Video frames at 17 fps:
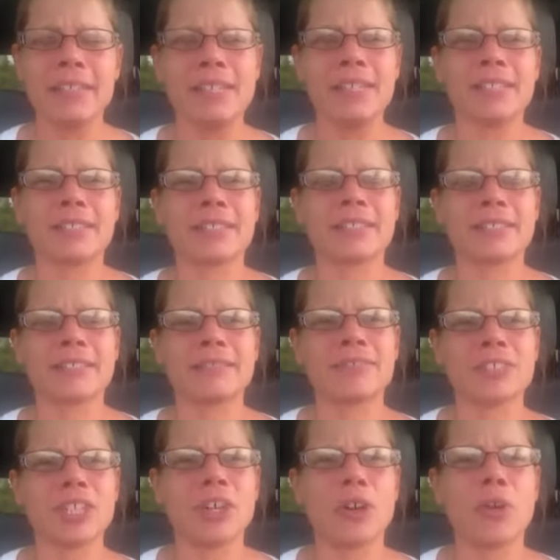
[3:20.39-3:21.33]
It's,
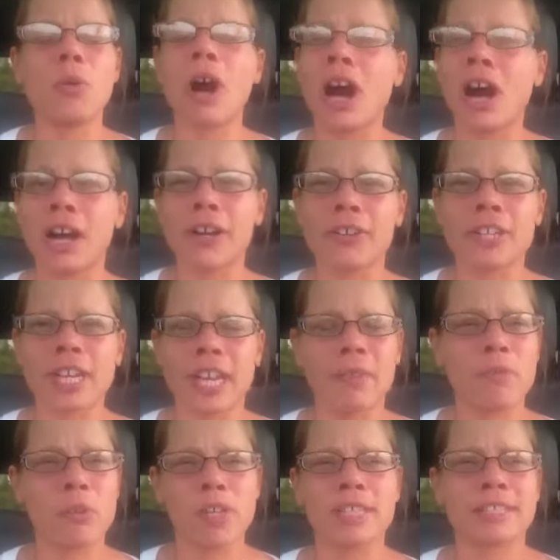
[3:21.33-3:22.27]
you know, hard
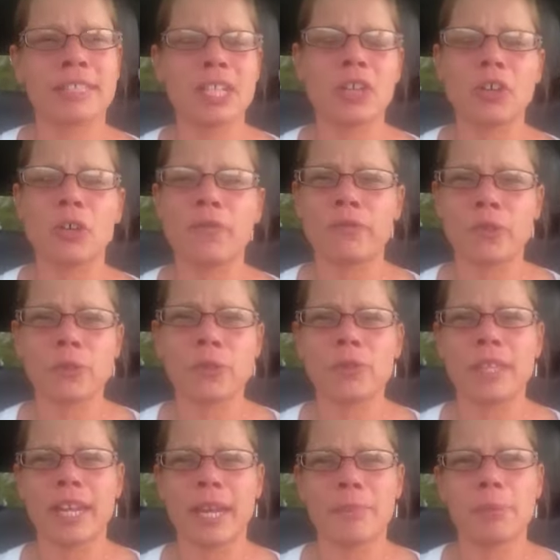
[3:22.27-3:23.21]
every single
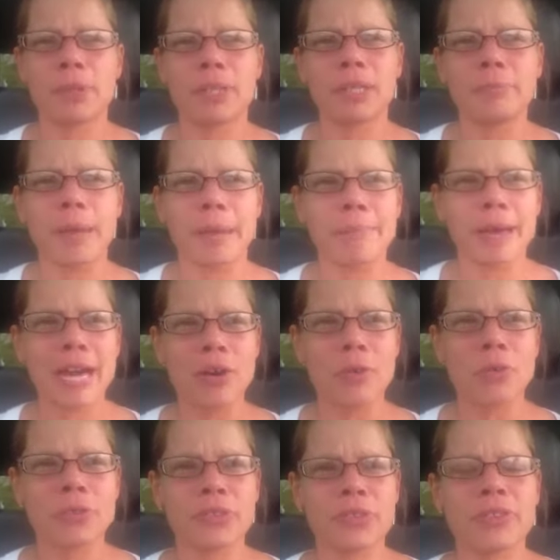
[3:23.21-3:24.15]
food that I put in my
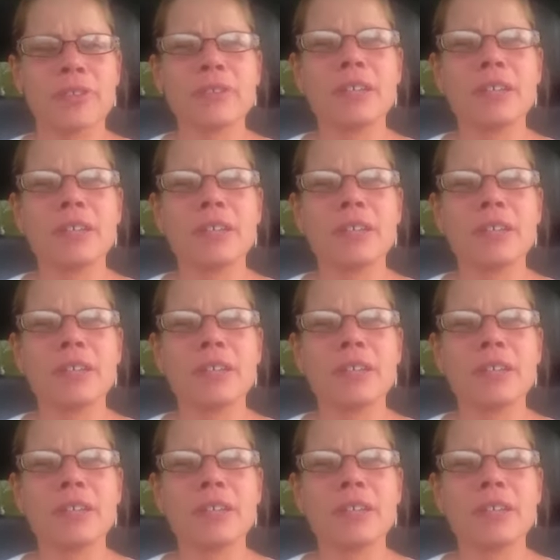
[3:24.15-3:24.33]
mouth.